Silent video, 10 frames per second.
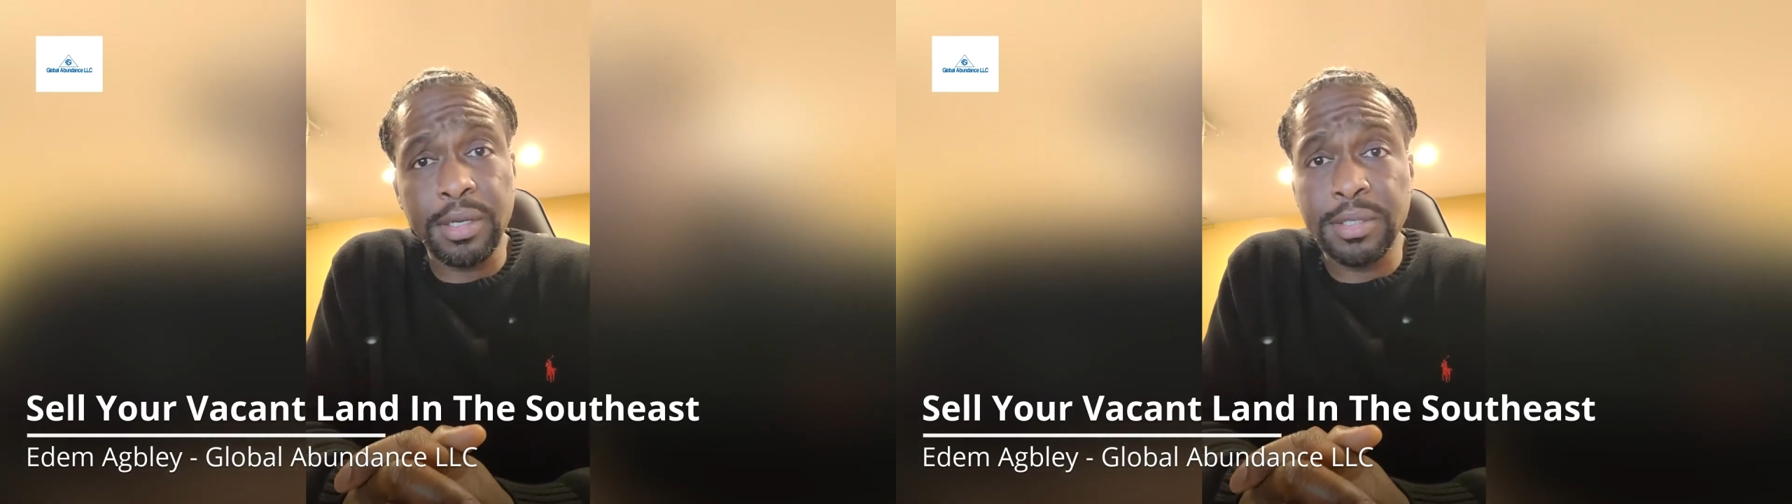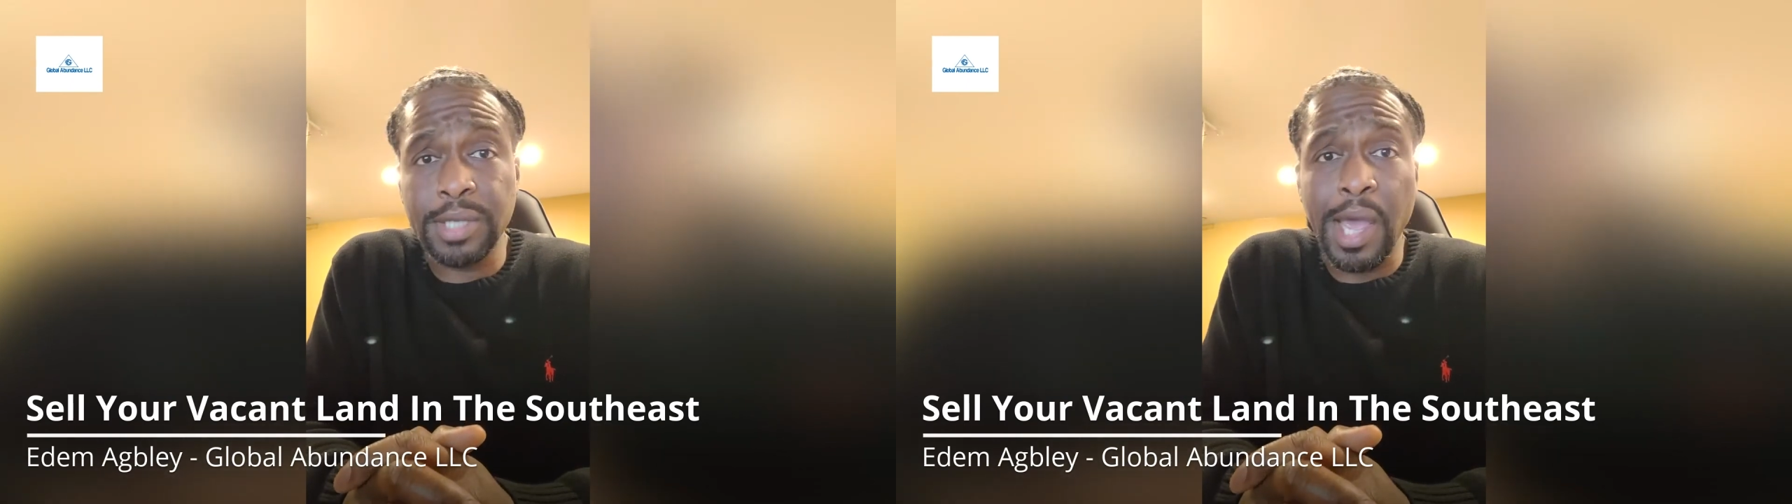
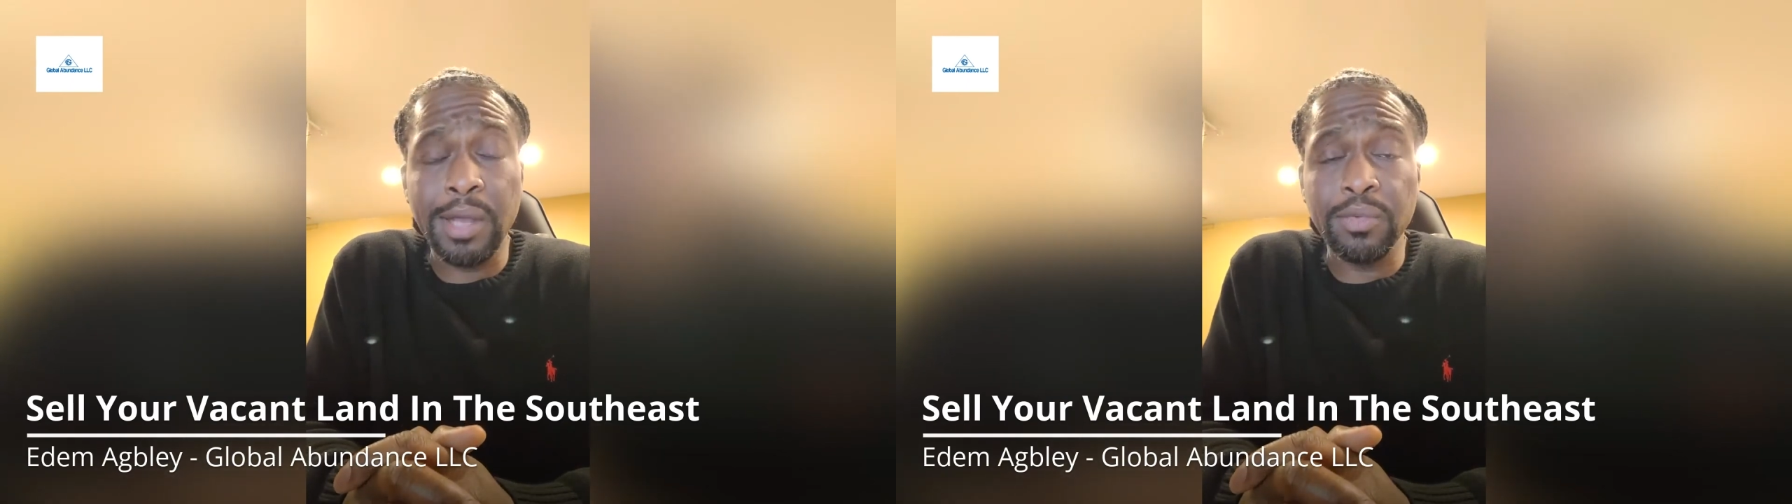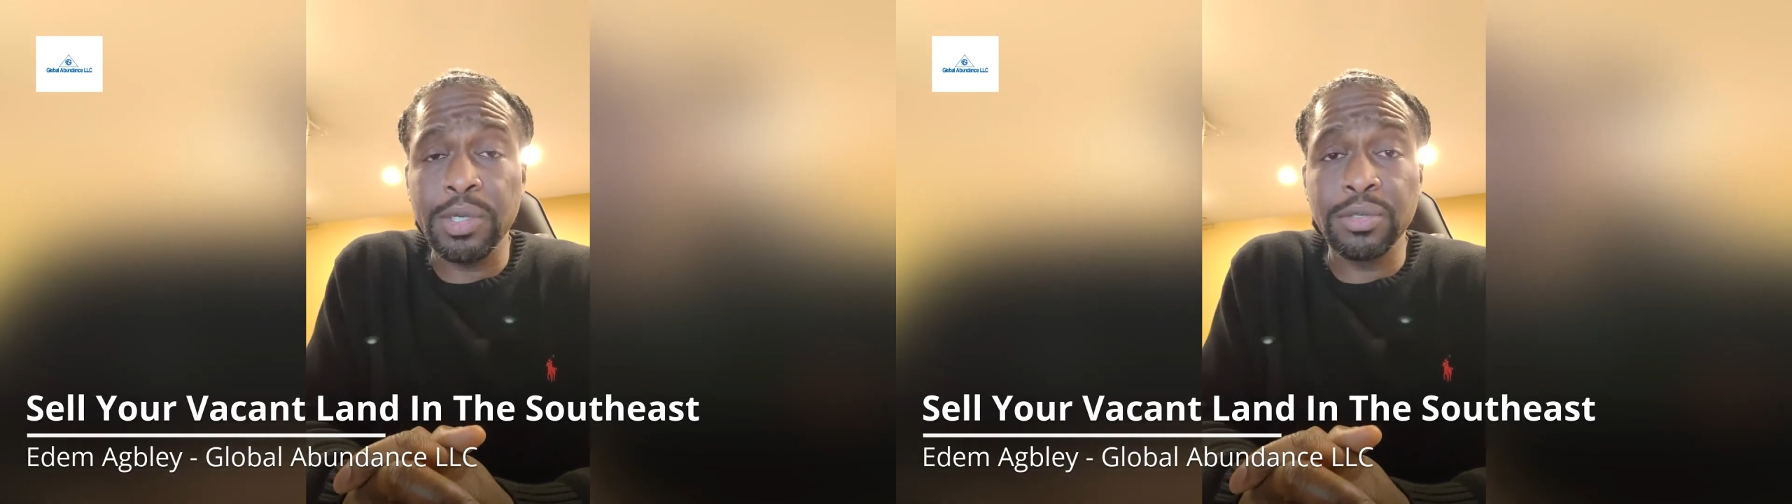
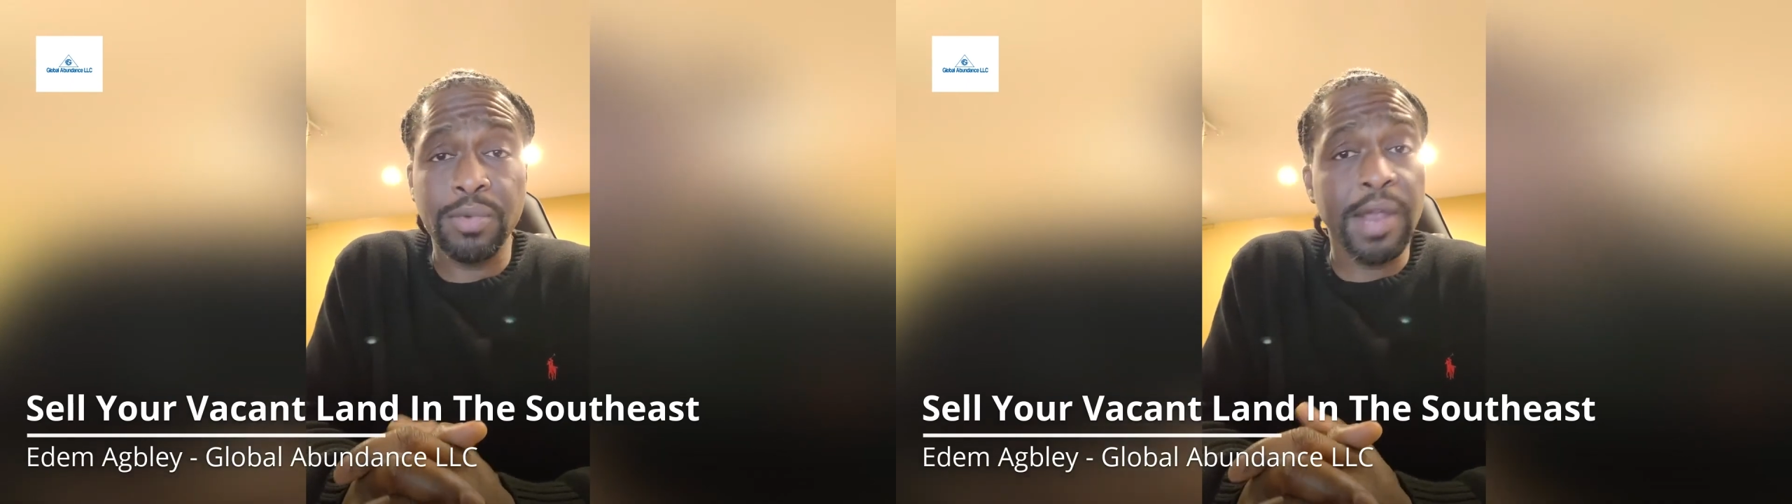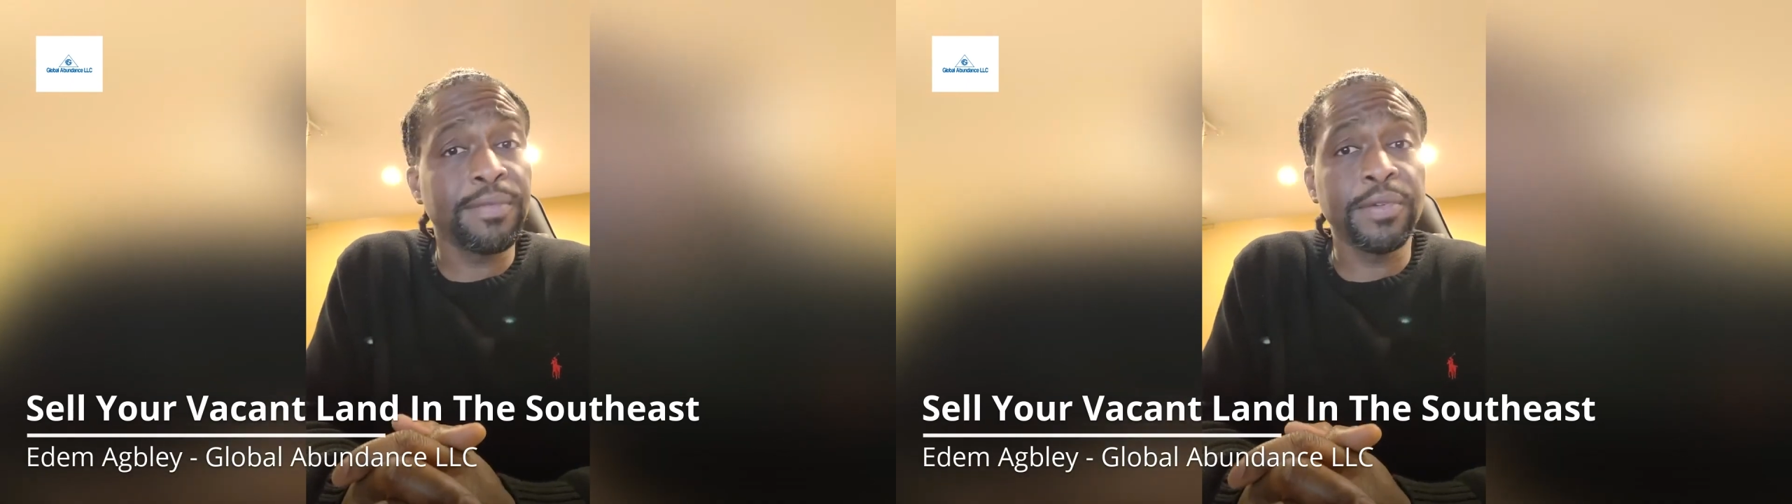decide what
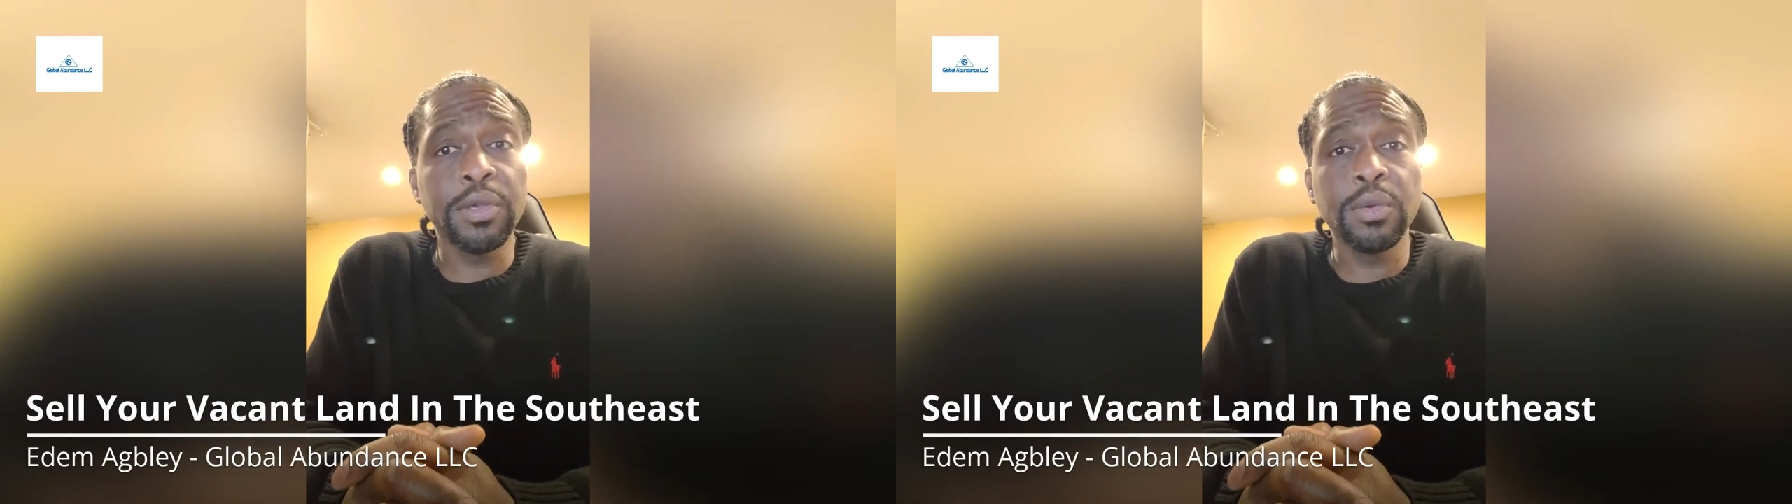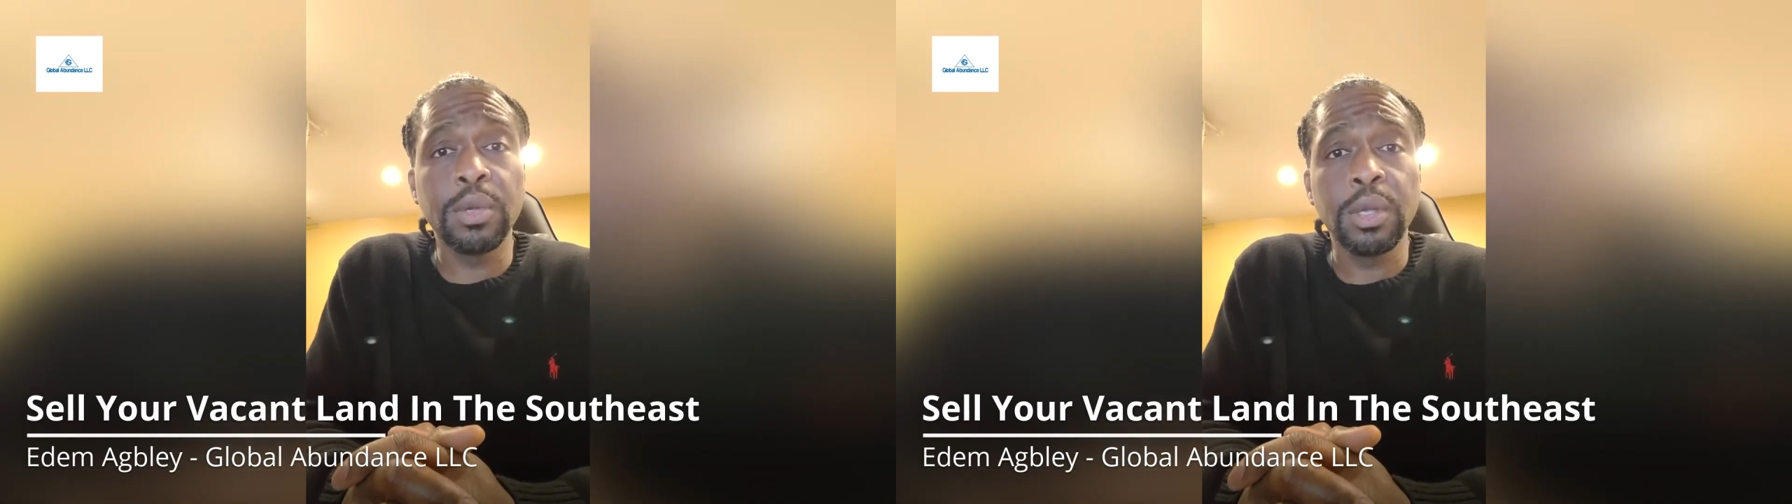is right for
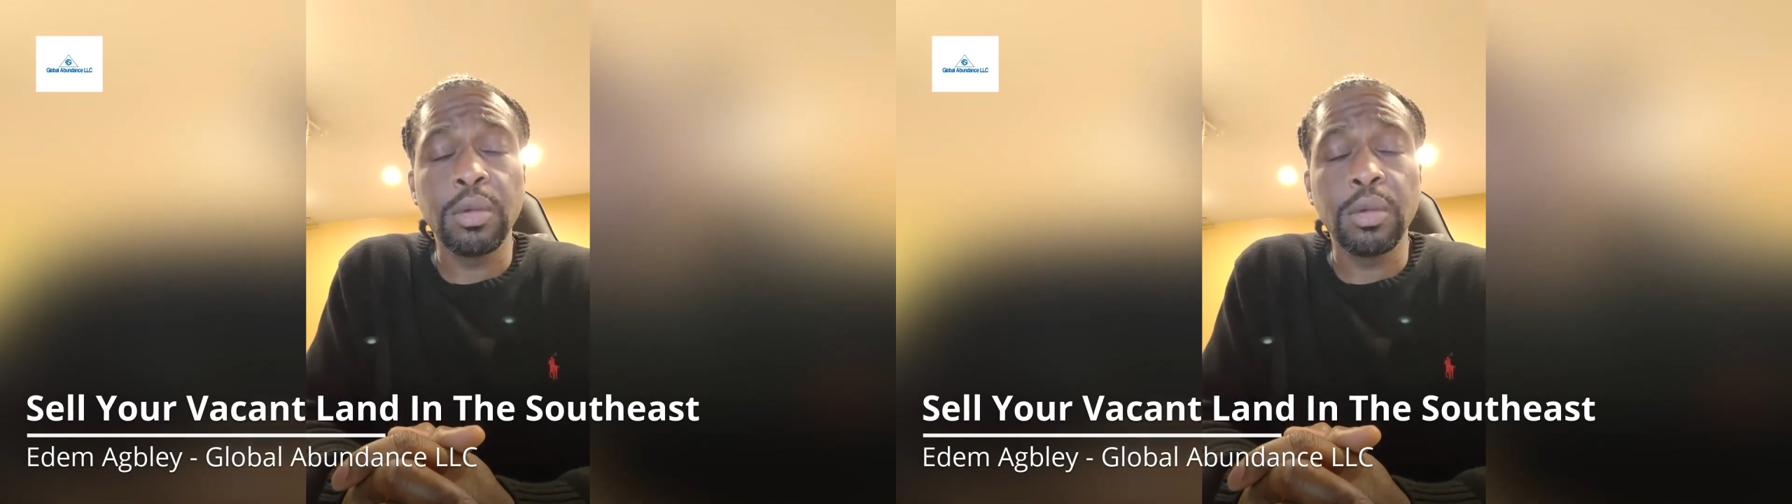you,